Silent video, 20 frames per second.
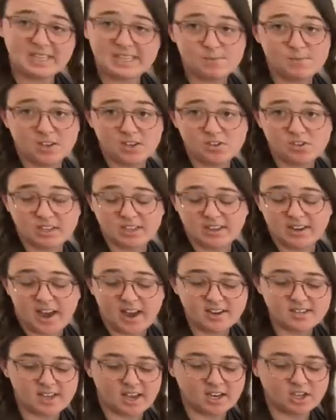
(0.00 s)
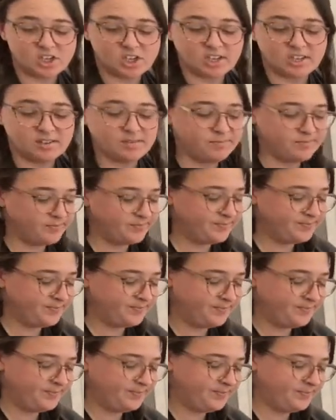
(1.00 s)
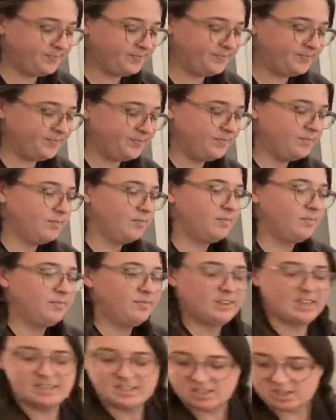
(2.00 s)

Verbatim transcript: smells really nice, actually. That's